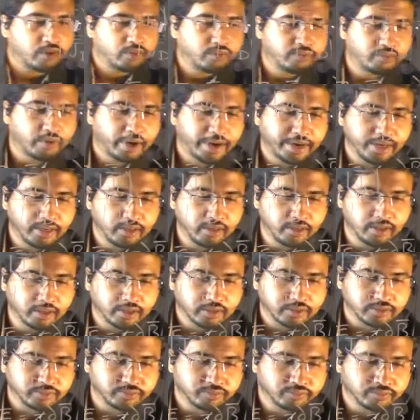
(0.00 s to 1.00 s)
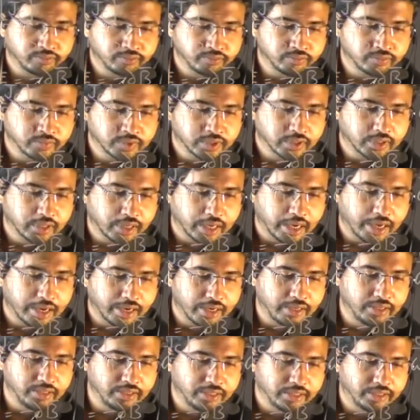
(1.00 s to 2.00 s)
Find the
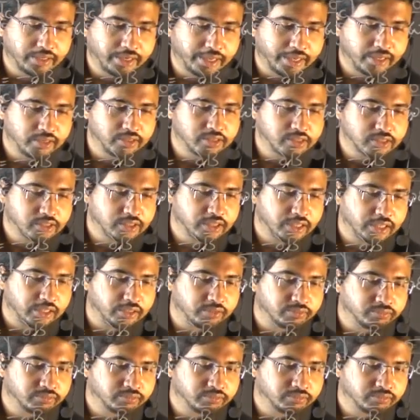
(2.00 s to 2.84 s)
current density